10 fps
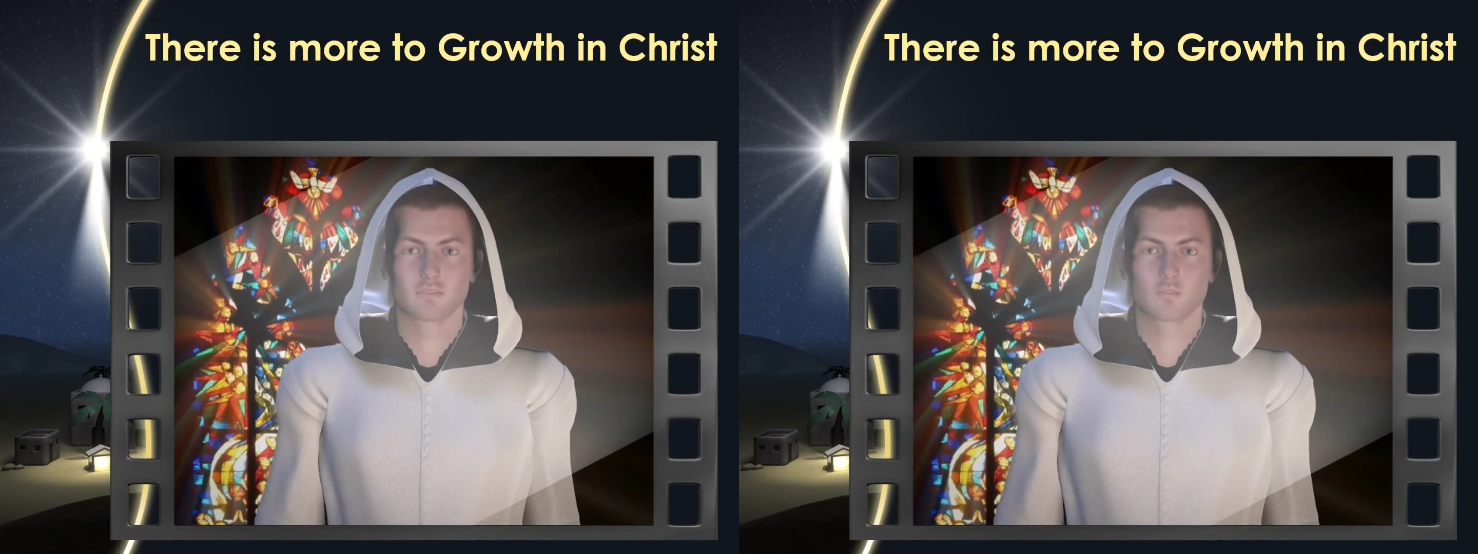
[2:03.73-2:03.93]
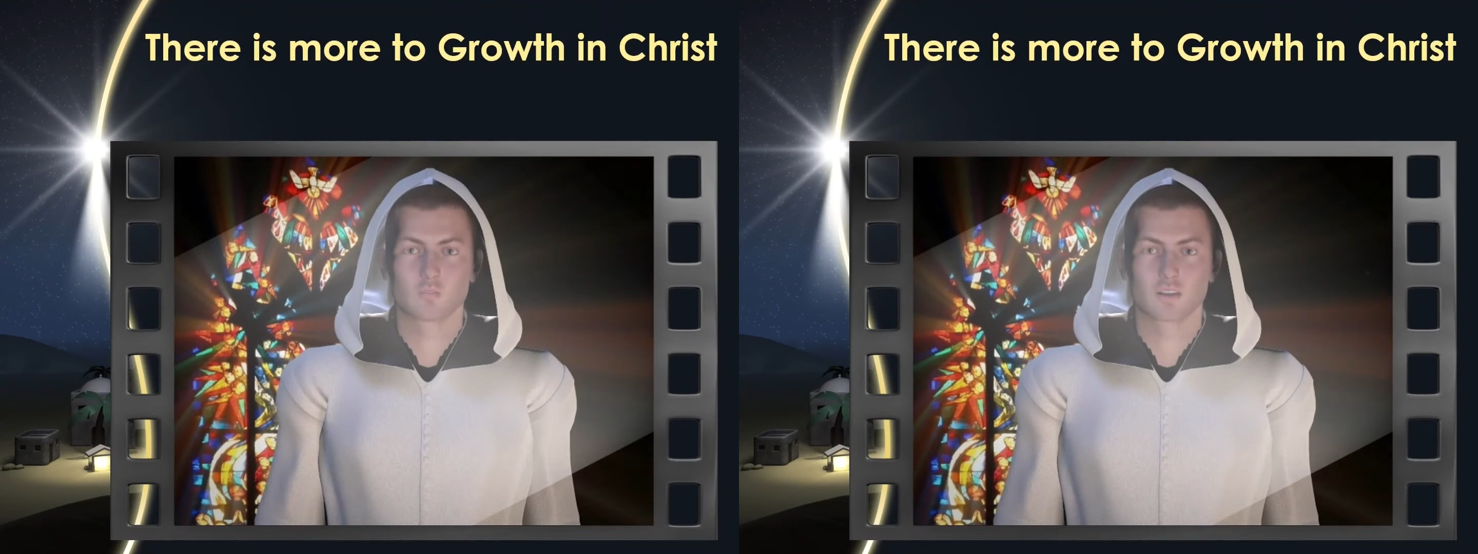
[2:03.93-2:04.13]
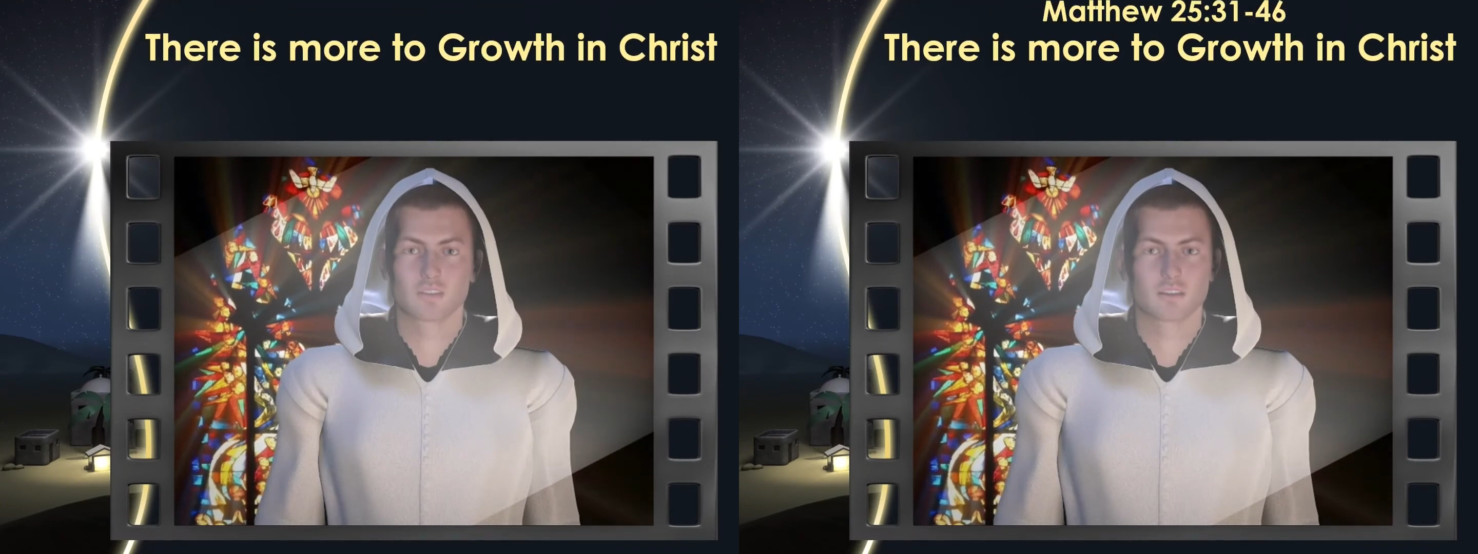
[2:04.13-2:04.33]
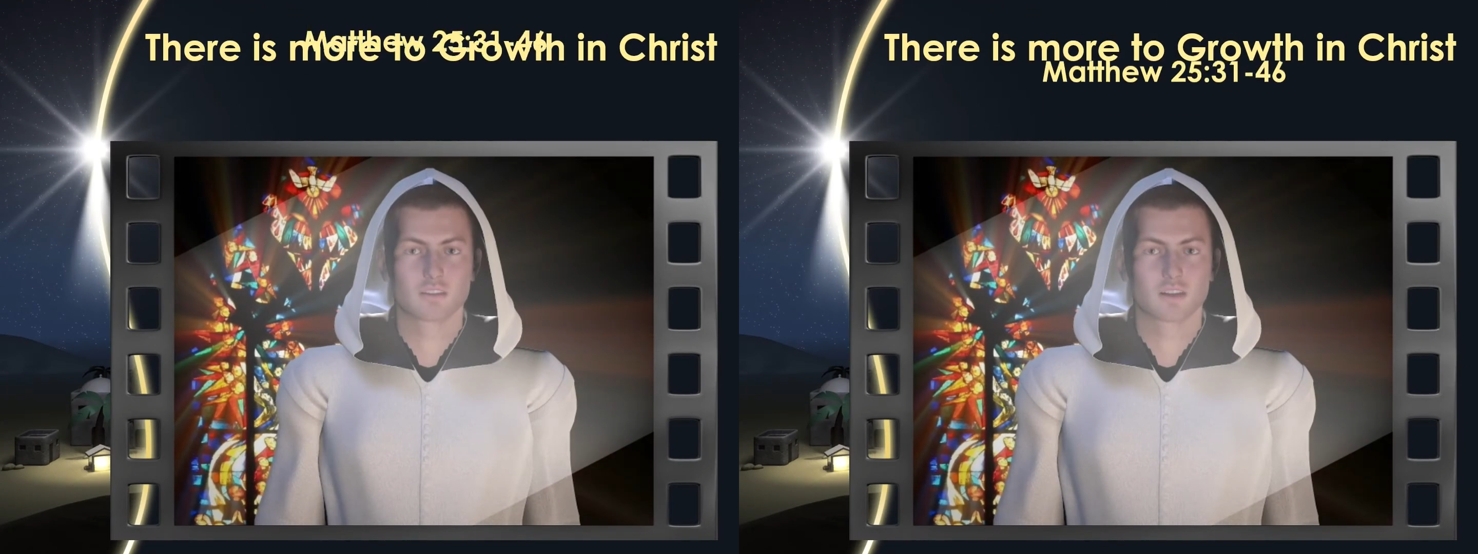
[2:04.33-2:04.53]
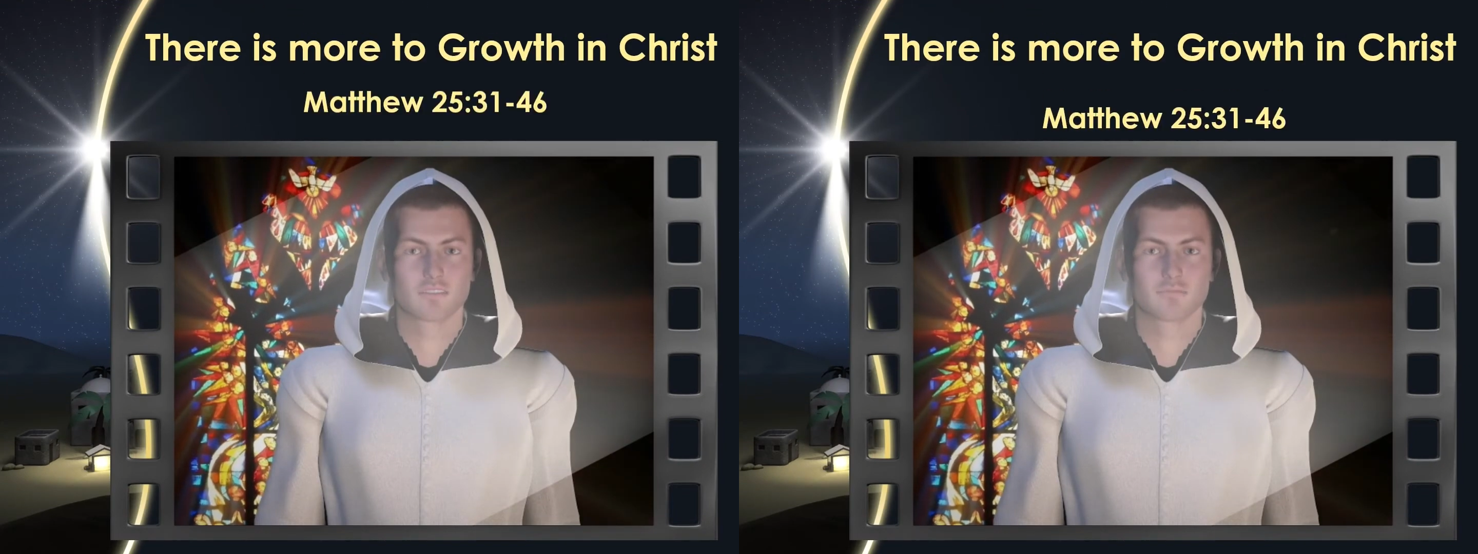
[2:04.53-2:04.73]
When the
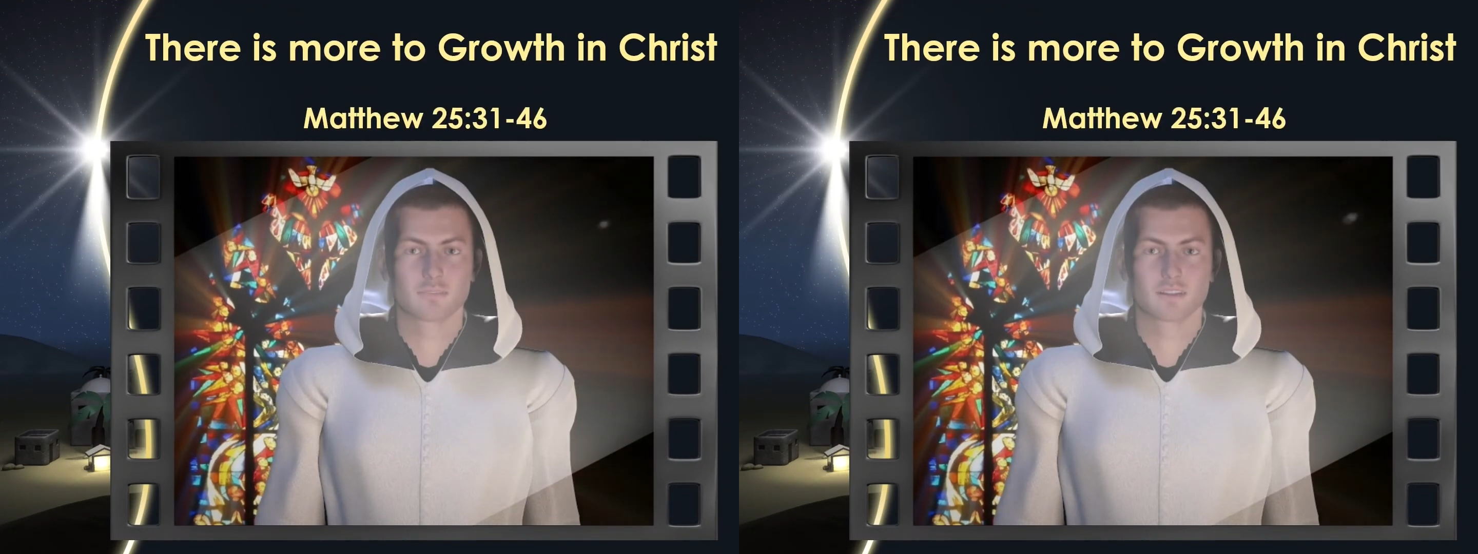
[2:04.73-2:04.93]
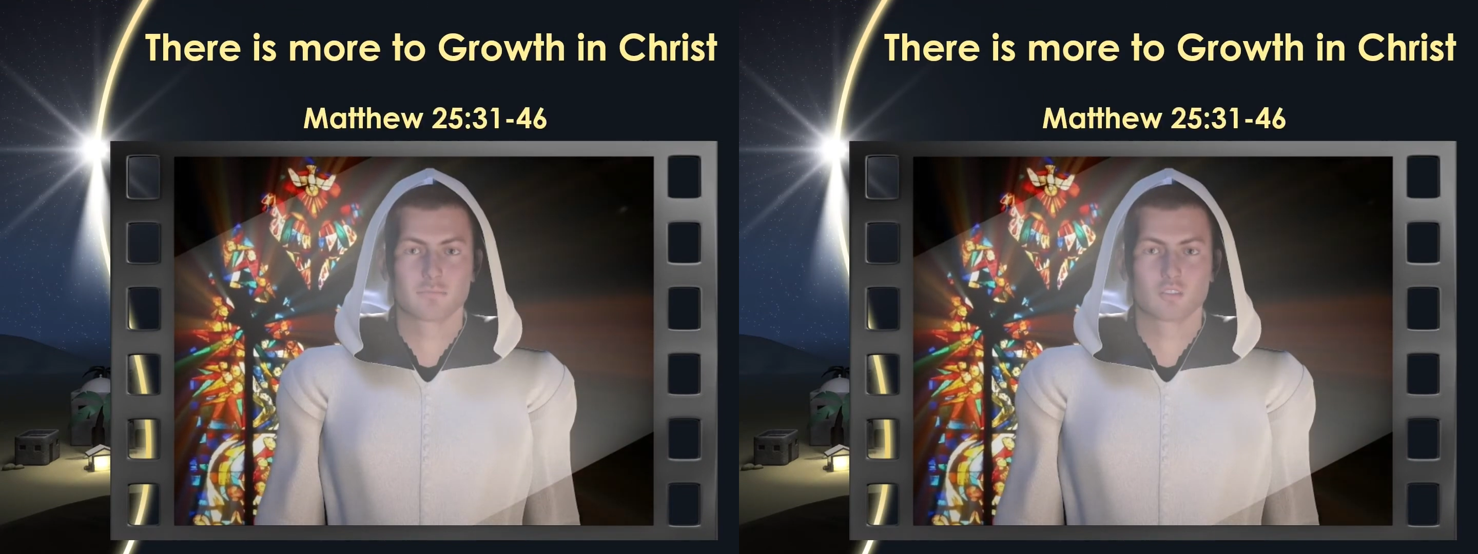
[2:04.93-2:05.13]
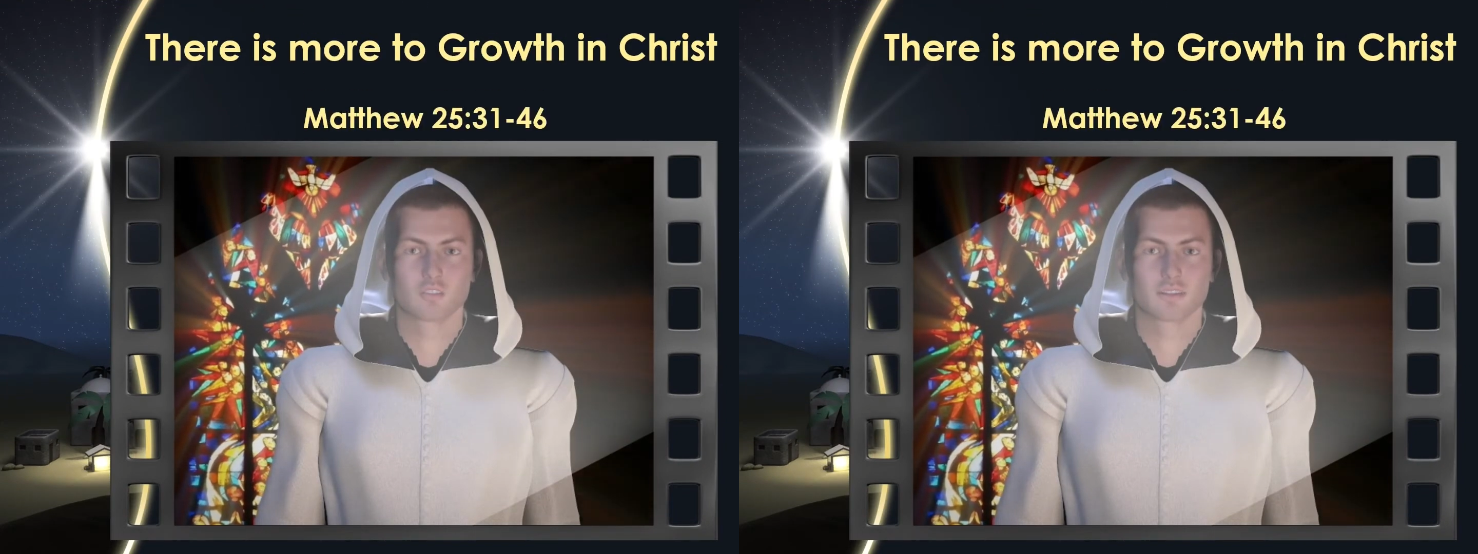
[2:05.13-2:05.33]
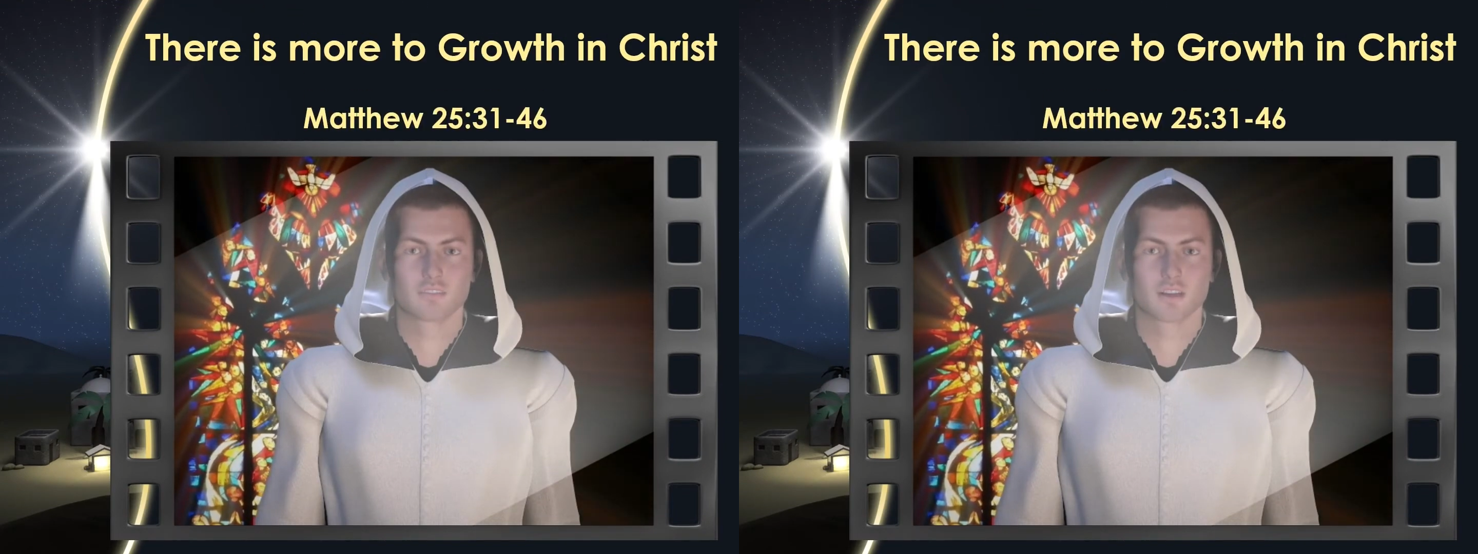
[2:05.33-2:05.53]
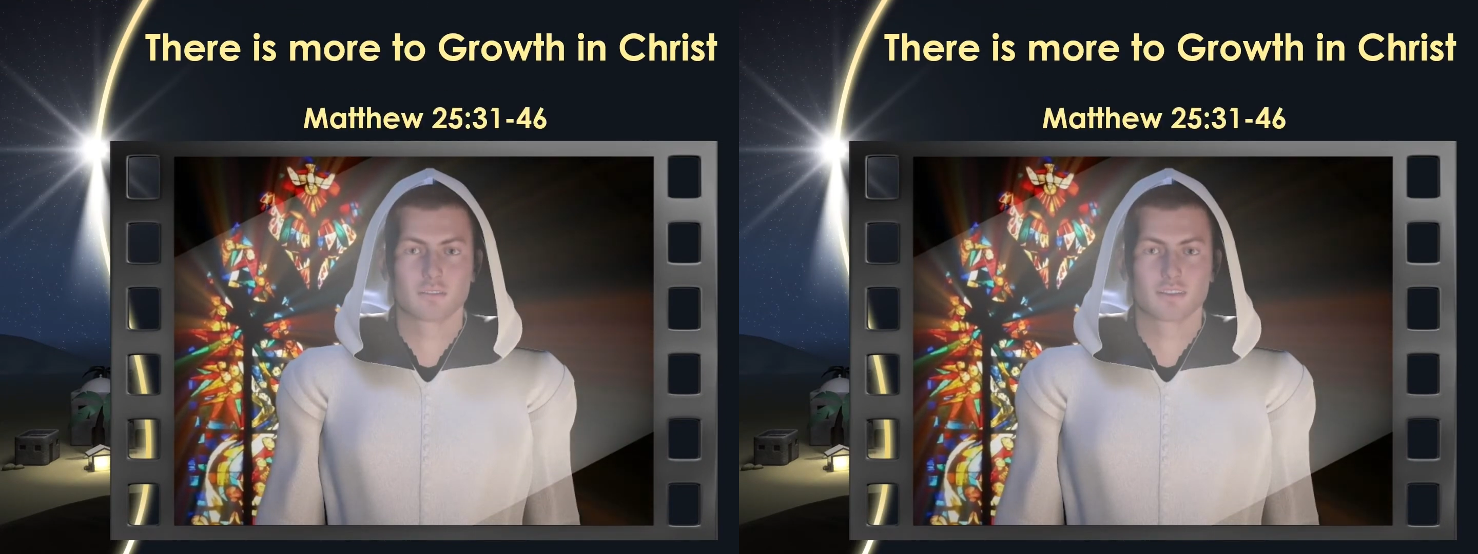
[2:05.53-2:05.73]
Son of Man shall come